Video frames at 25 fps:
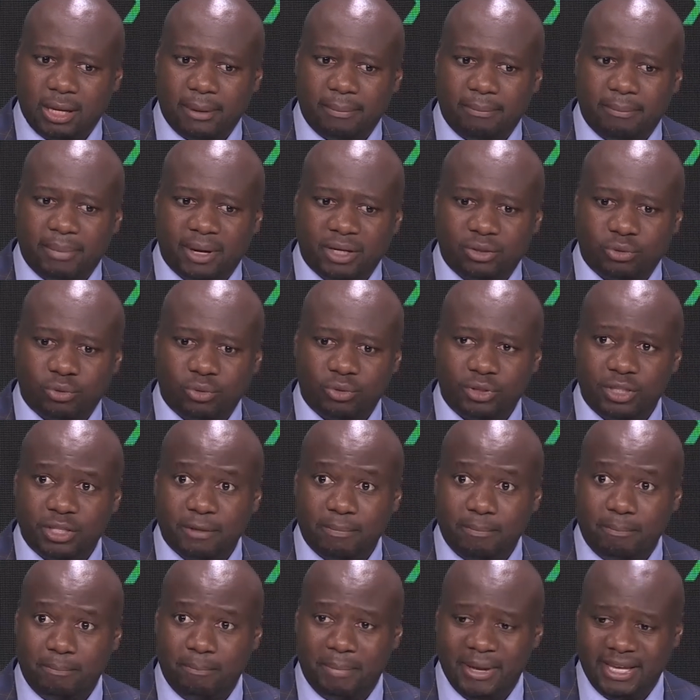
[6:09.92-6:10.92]
But on the
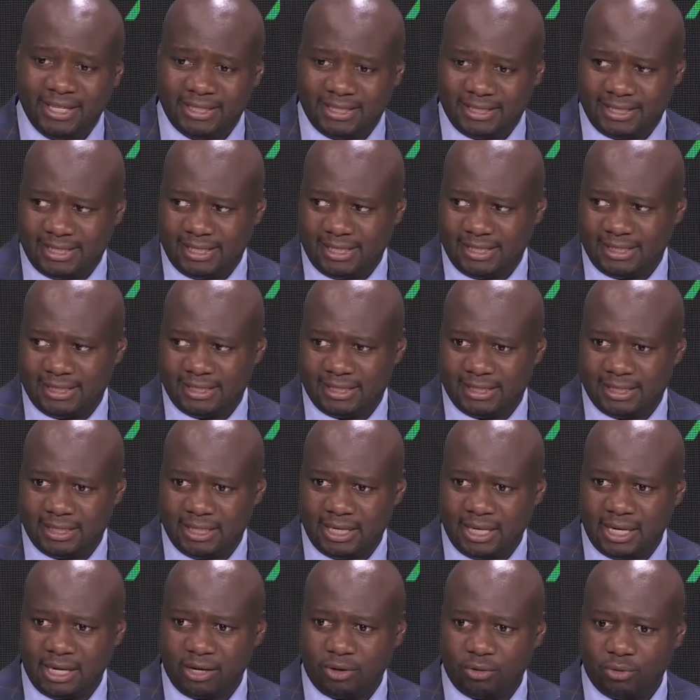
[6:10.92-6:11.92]
best case
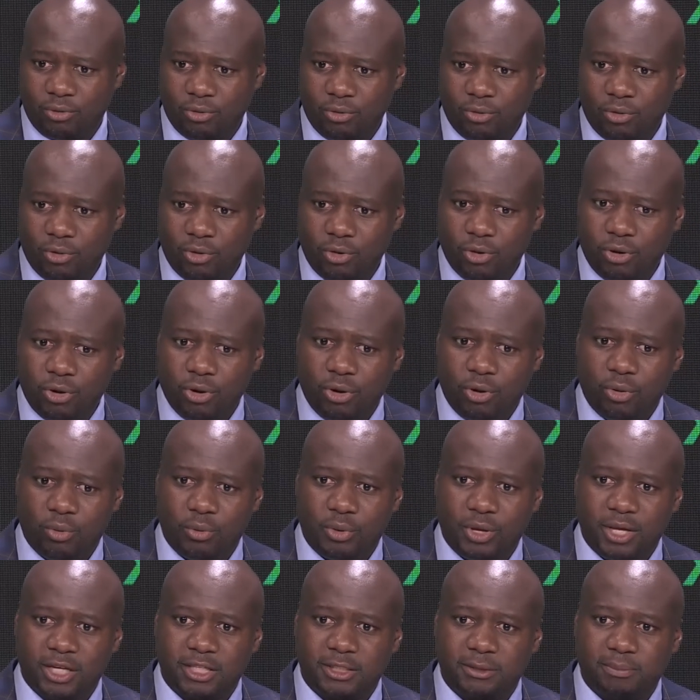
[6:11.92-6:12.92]
scenario,
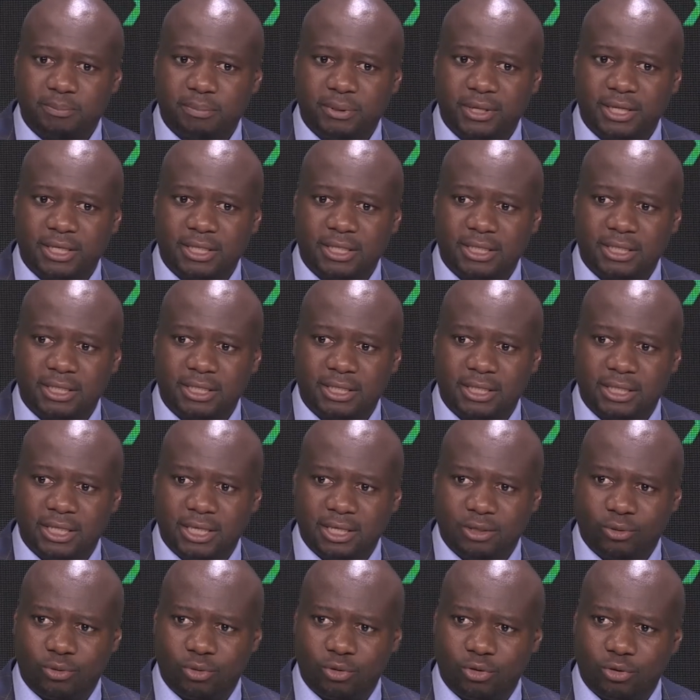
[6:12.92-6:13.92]
we expect the
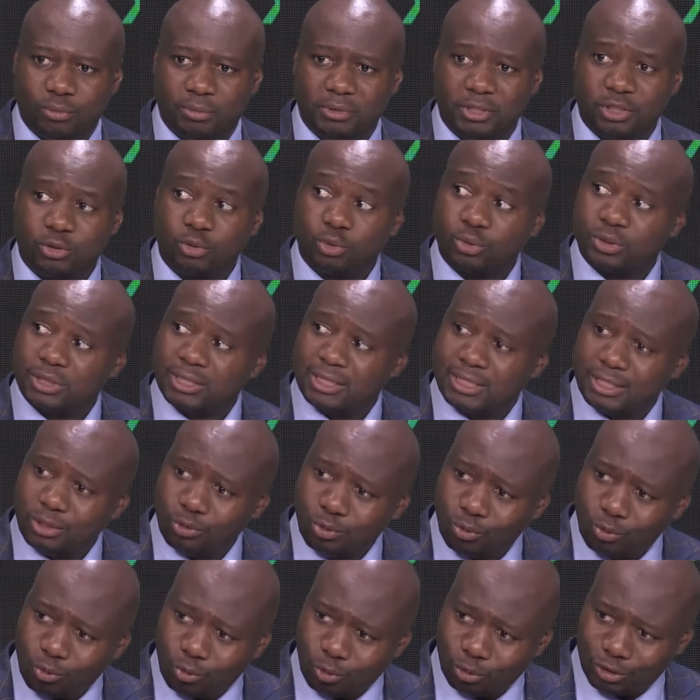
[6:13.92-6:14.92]
economy to
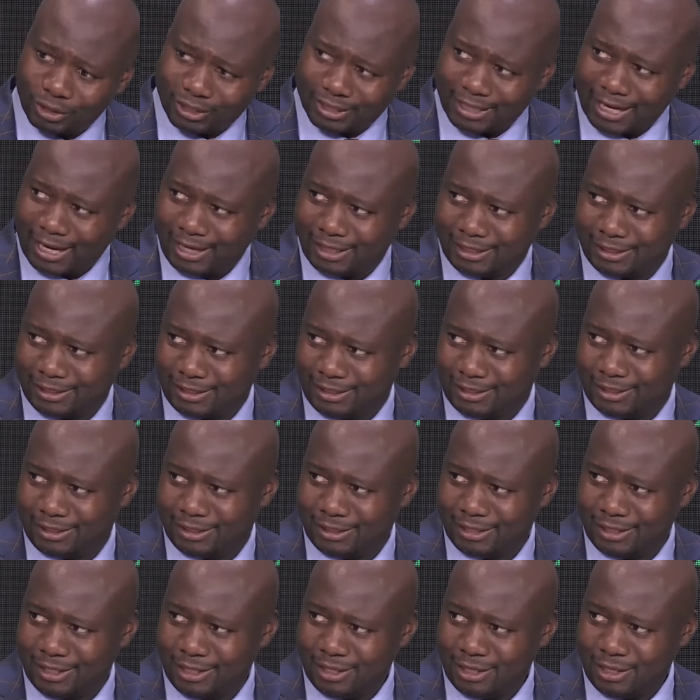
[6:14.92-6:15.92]
still contract,
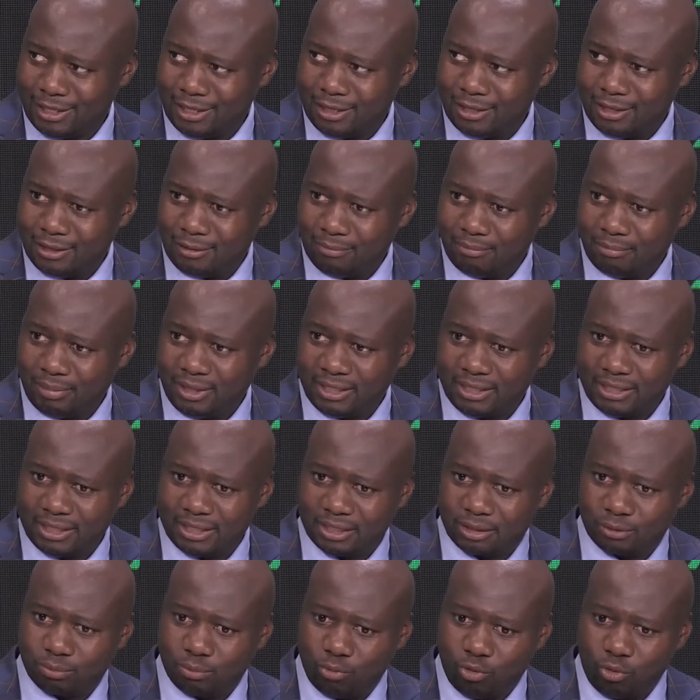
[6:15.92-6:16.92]
but a
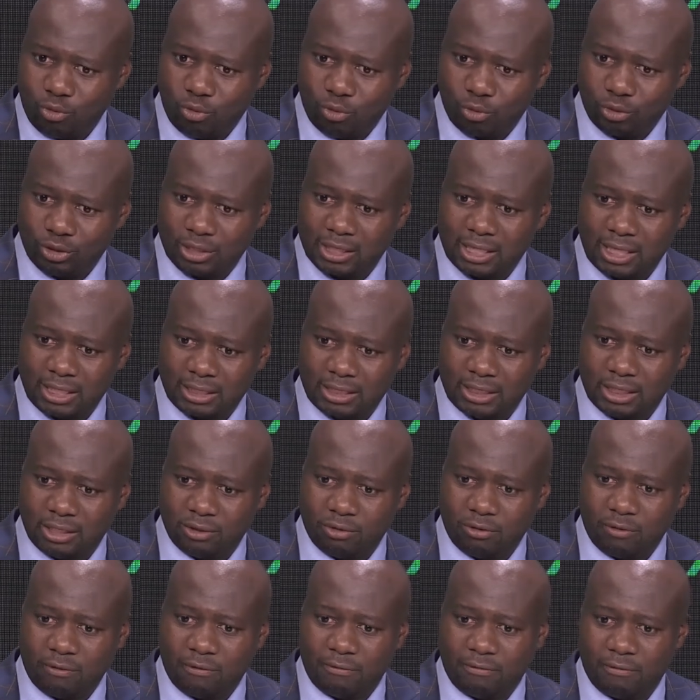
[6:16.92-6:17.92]
small contraction
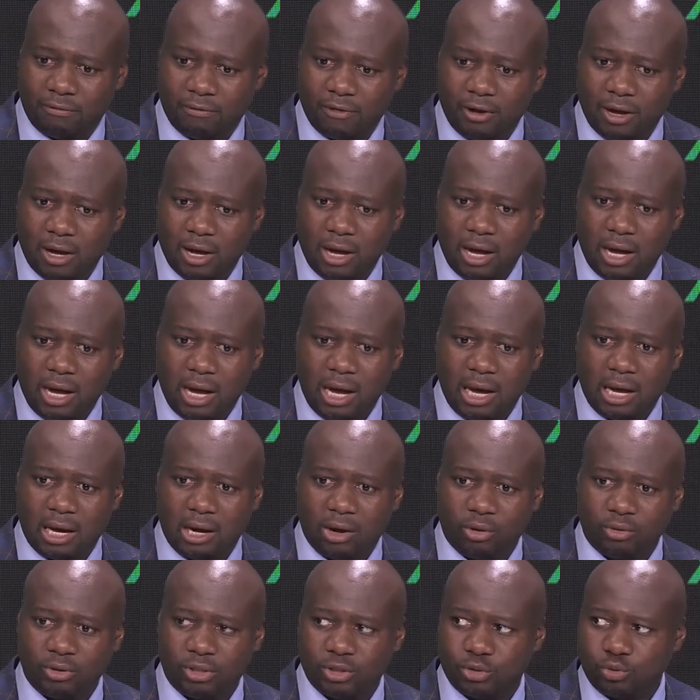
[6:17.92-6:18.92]
of
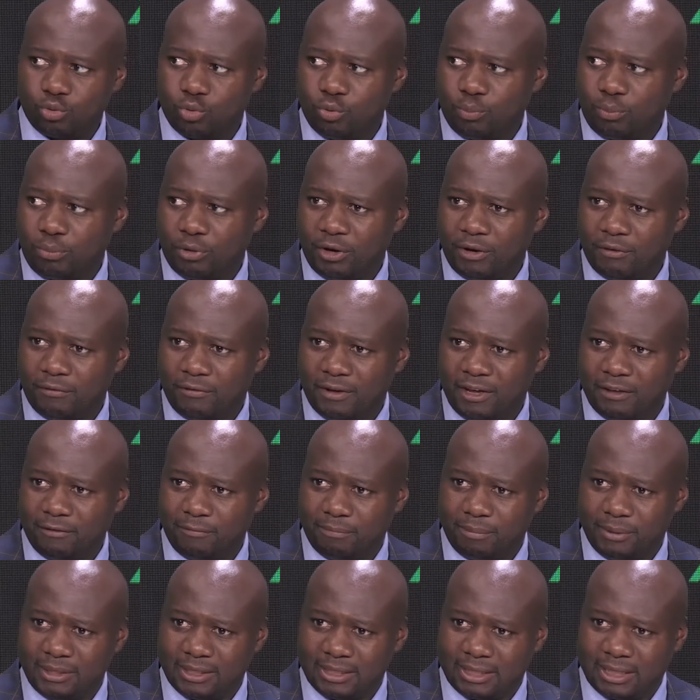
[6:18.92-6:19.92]
around
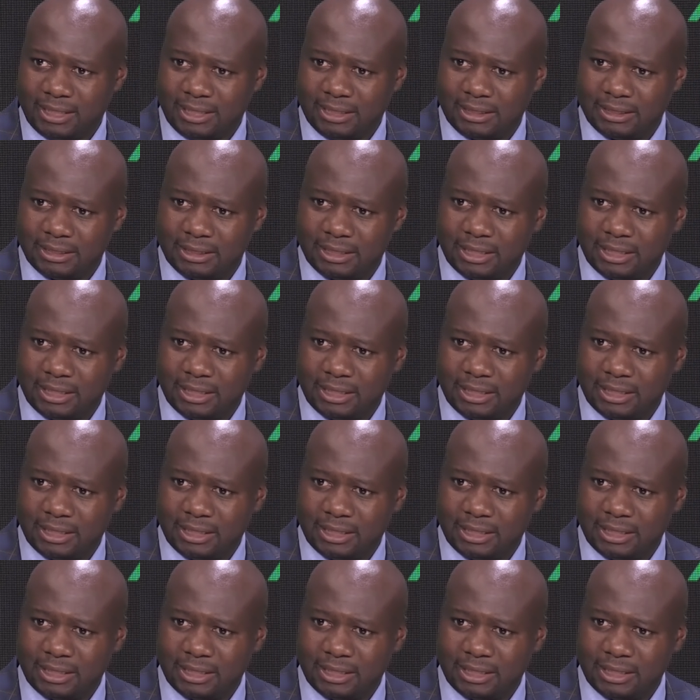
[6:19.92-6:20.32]
2.5%.